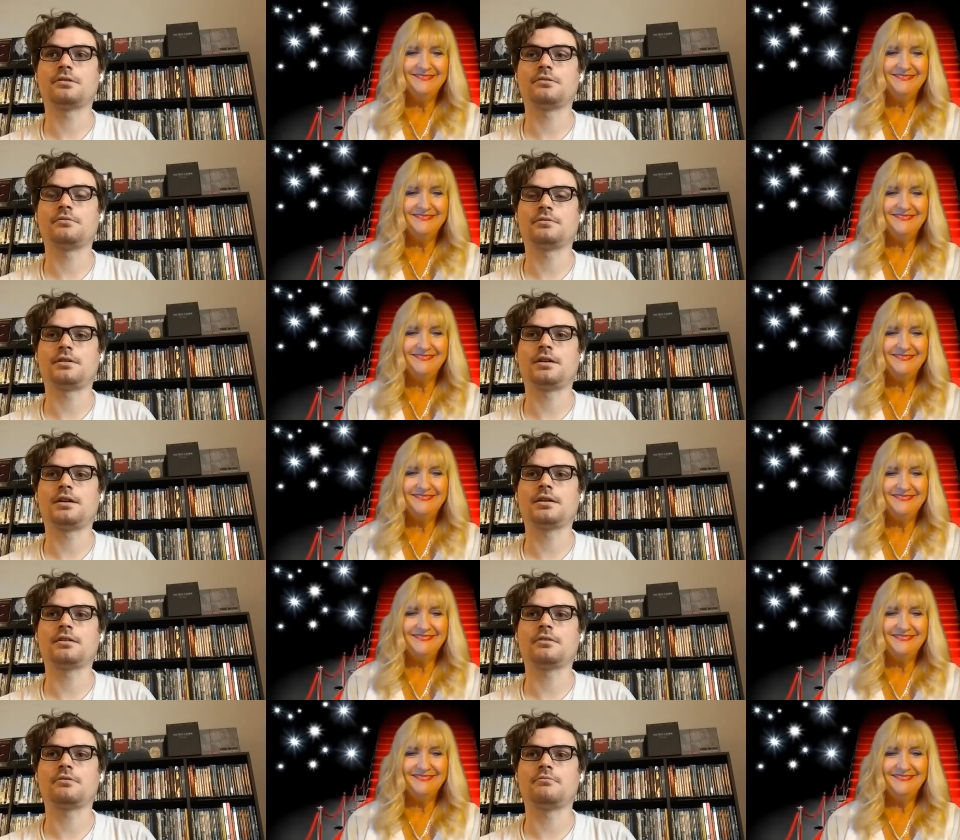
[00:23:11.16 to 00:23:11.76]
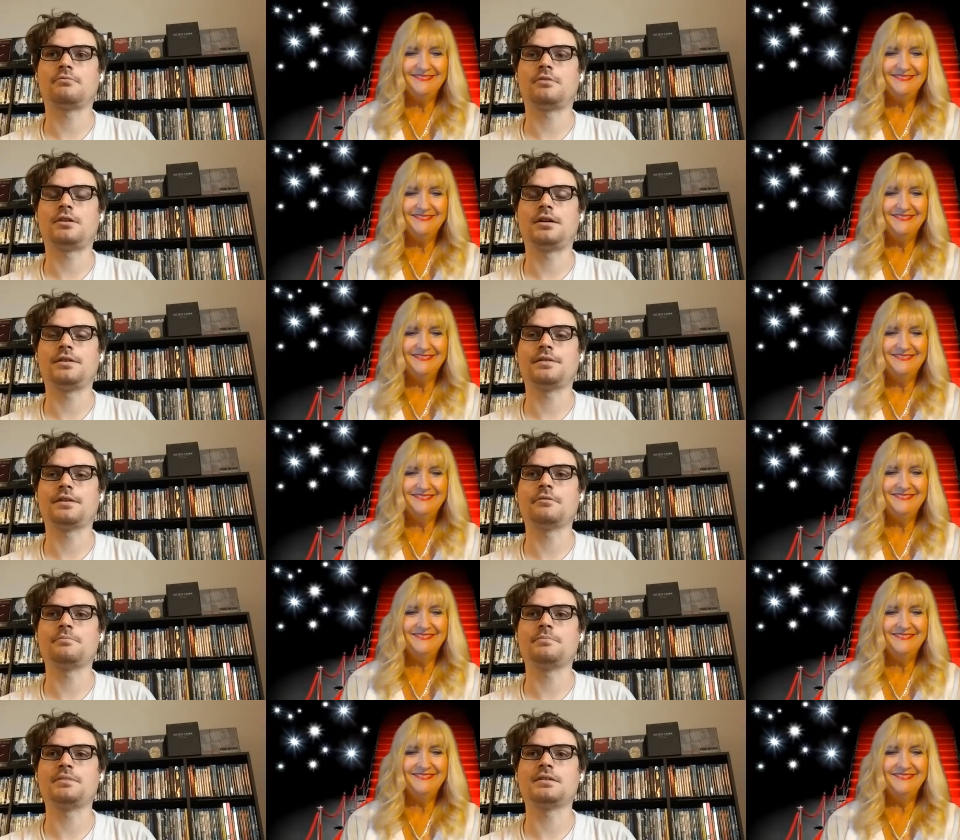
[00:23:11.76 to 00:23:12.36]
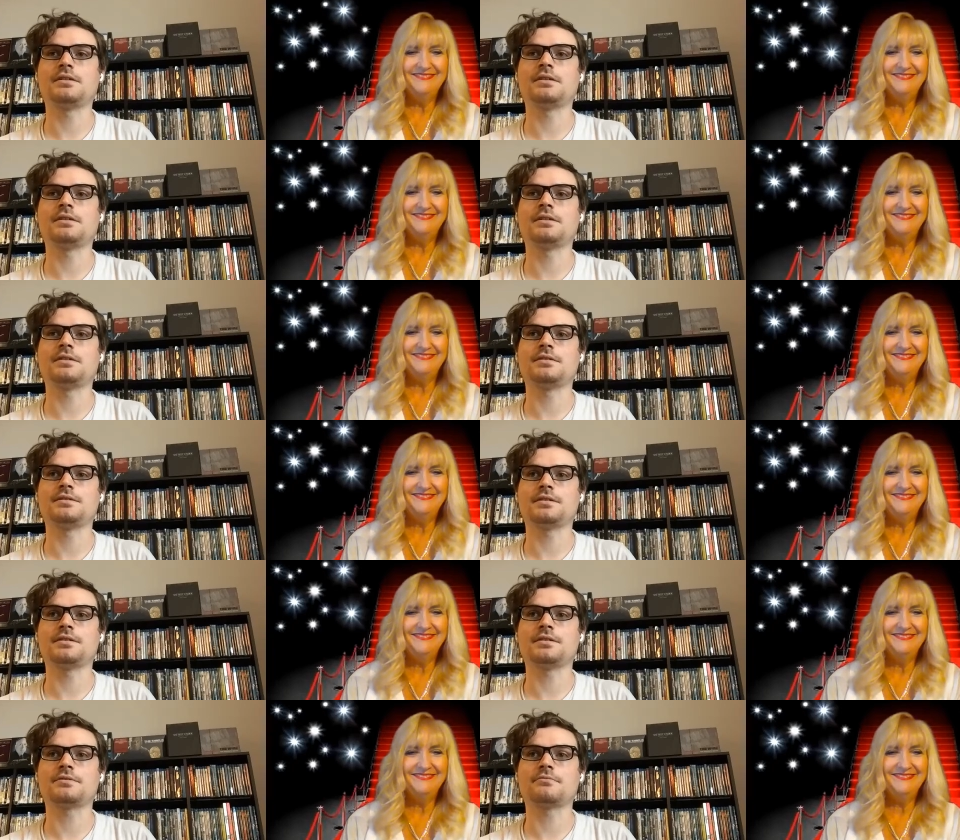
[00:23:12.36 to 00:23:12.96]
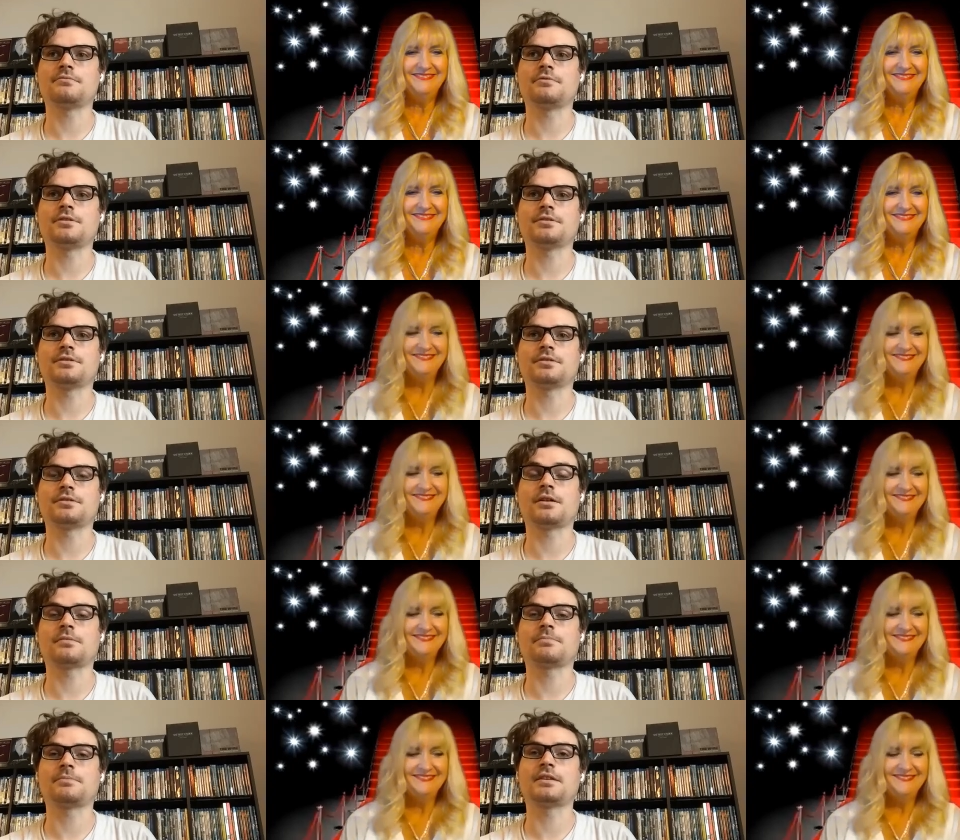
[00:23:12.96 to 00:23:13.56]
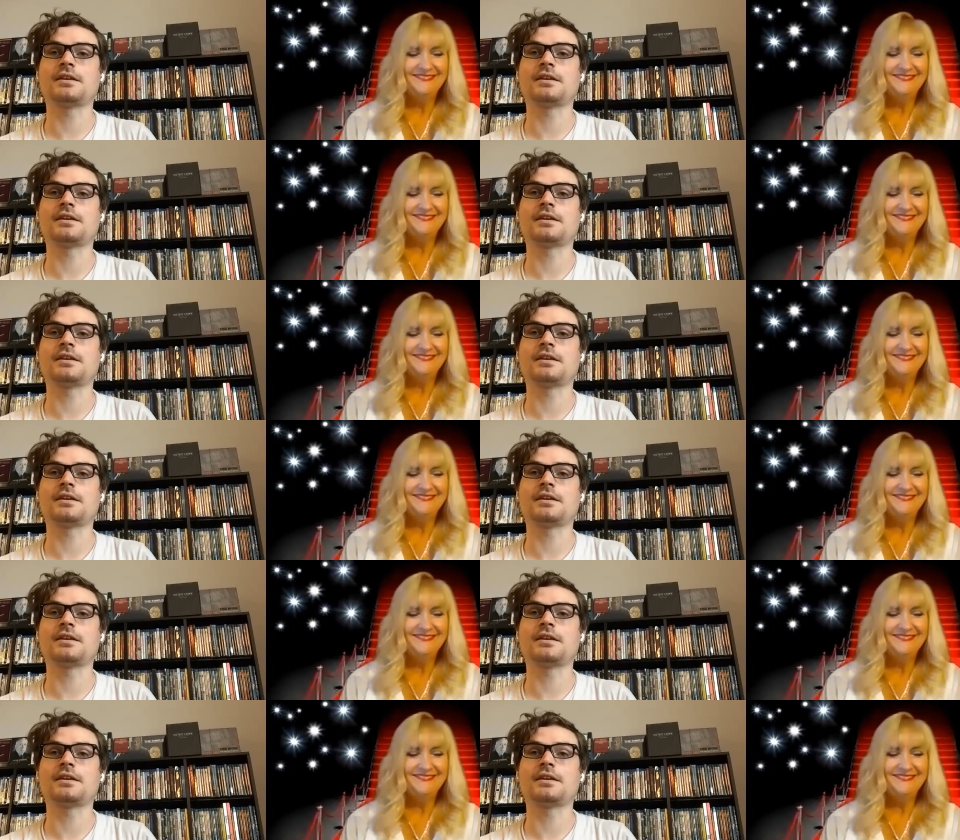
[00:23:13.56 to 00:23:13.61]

Speaker 1: don't like wine, that would be the easiest one to talk.